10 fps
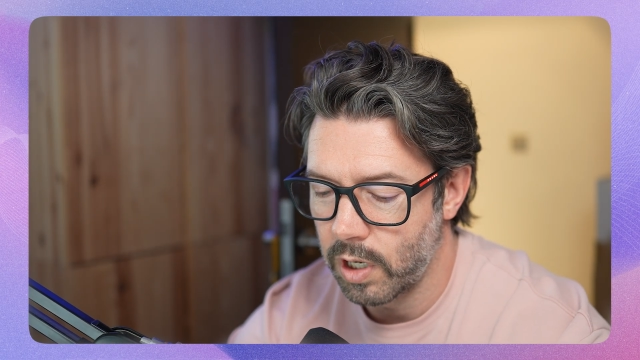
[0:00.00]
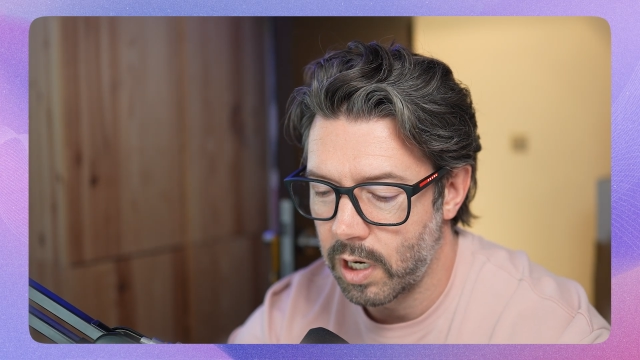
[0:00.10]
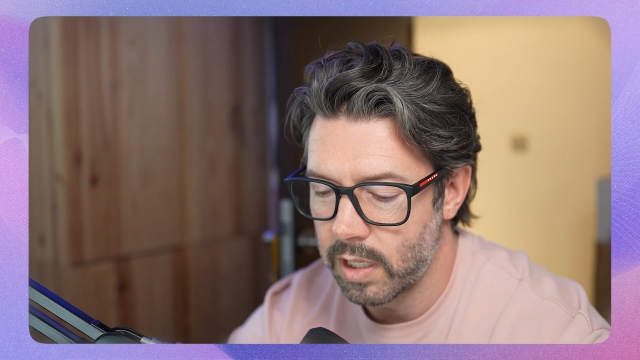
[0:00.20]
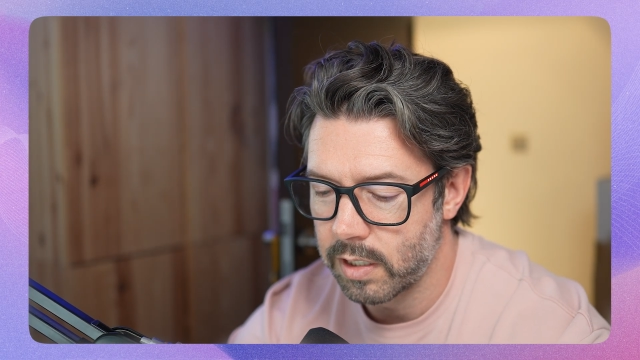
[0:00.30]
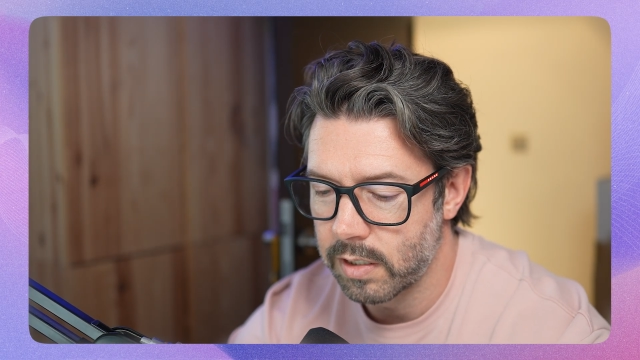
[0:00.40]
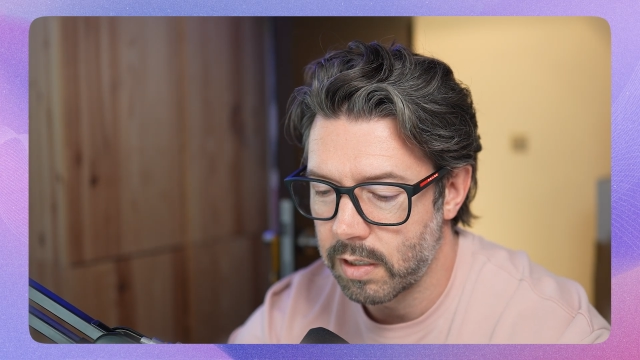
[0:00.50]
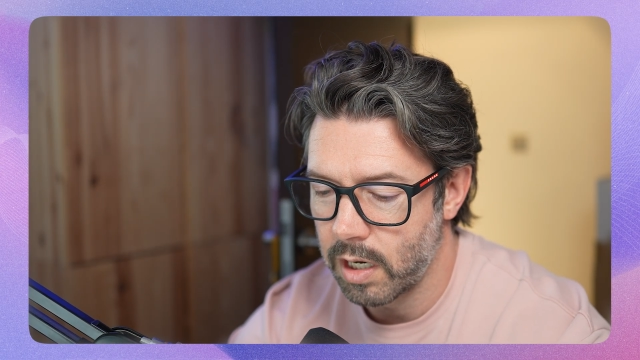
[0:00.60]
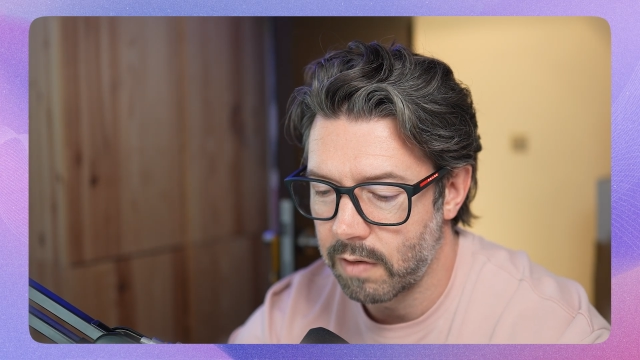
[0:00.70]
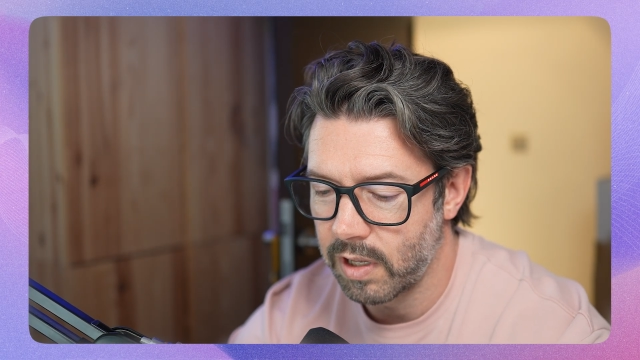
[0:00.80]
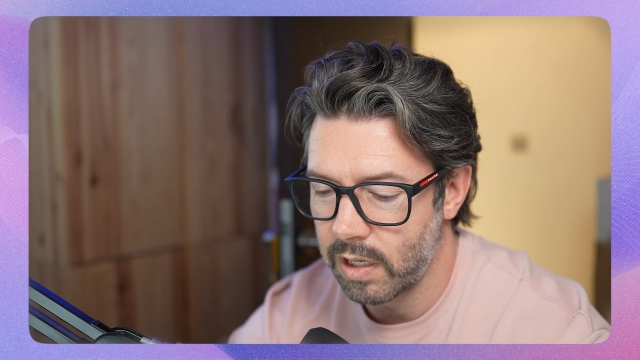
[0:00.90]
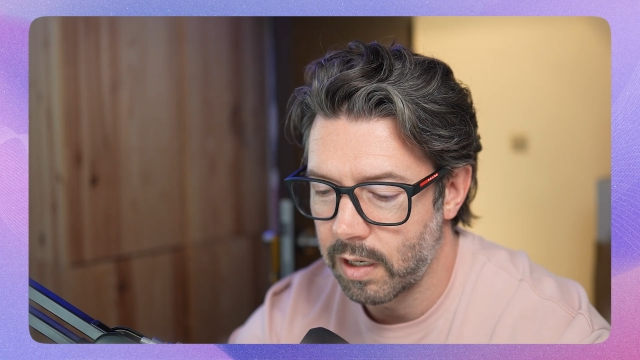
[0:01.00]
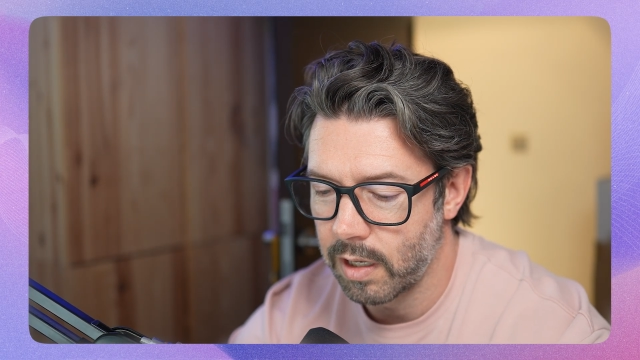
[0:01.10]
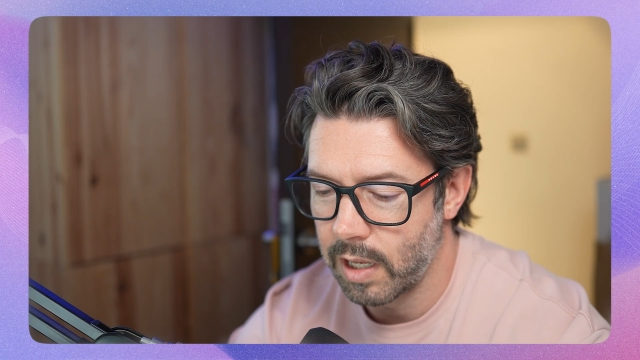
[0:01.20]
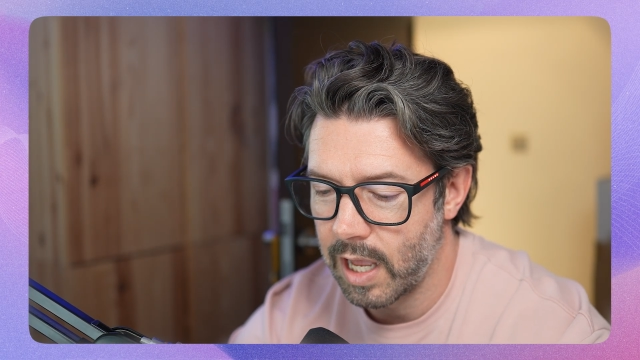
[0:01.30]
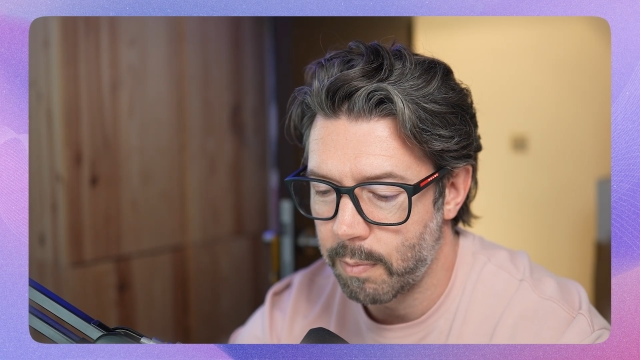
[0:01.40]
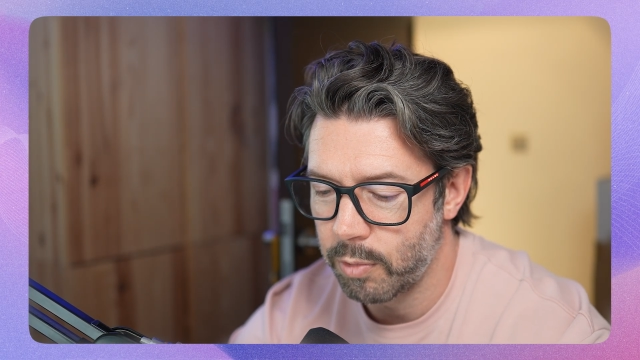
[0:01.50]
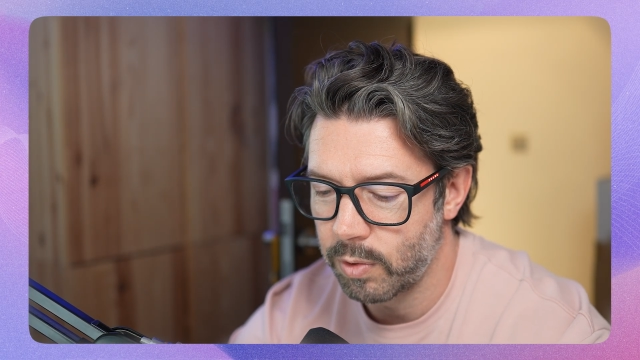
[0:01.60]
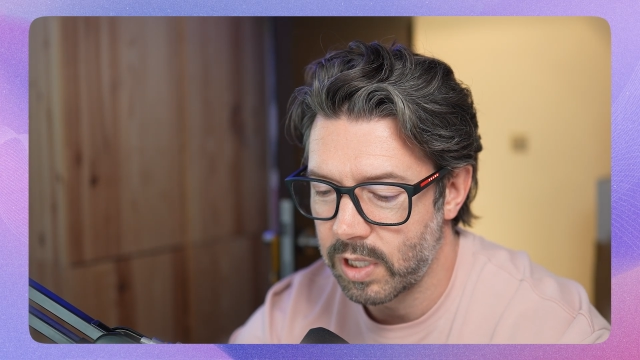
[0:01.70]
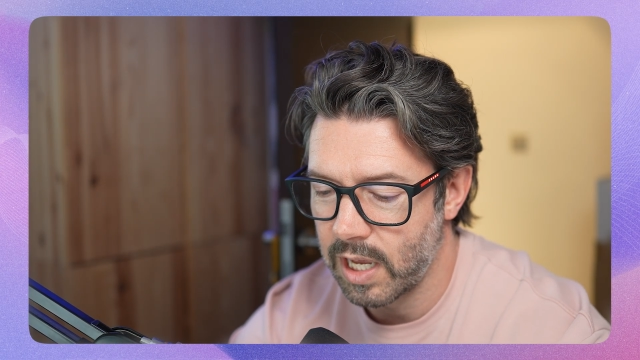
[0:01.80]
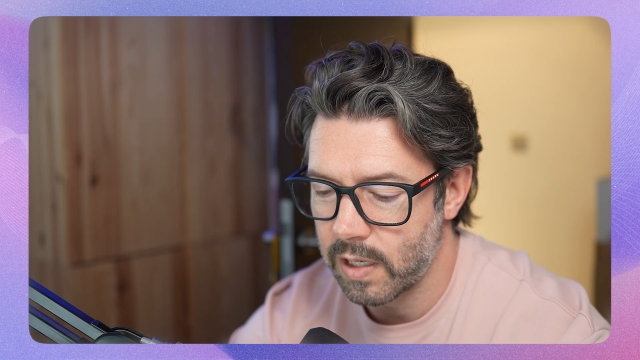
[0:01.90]
I like the design of it. Happy
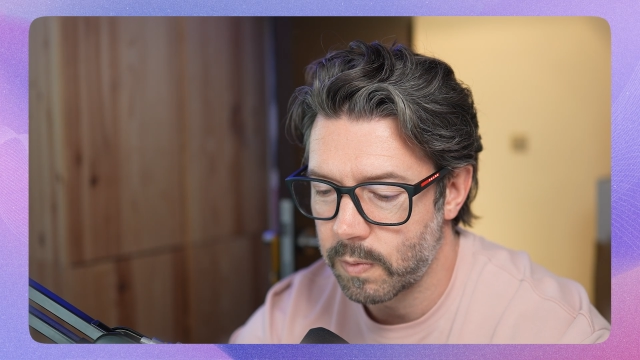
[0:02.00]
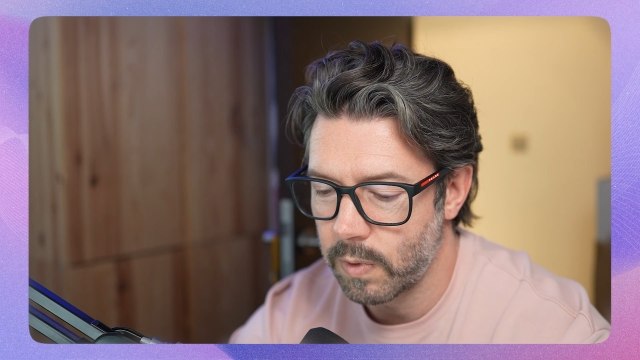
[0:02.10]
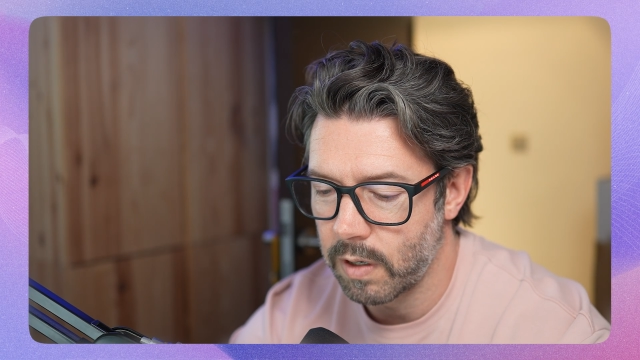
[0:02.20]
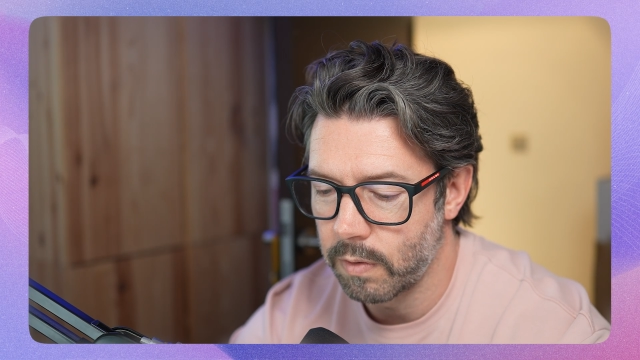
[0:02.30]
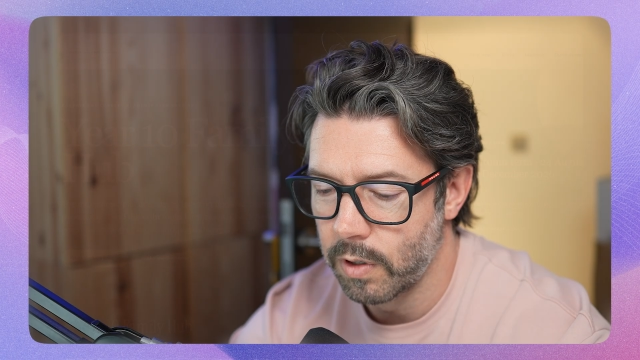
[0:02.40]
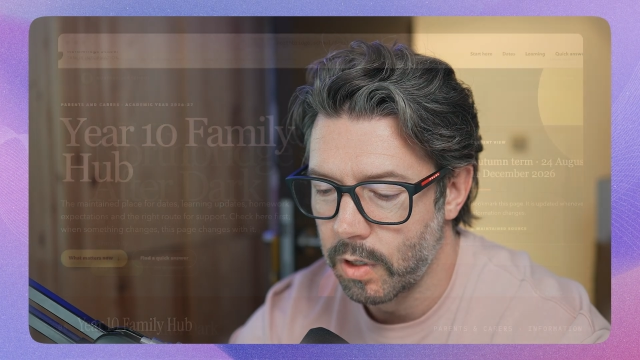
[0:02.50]
with that as well.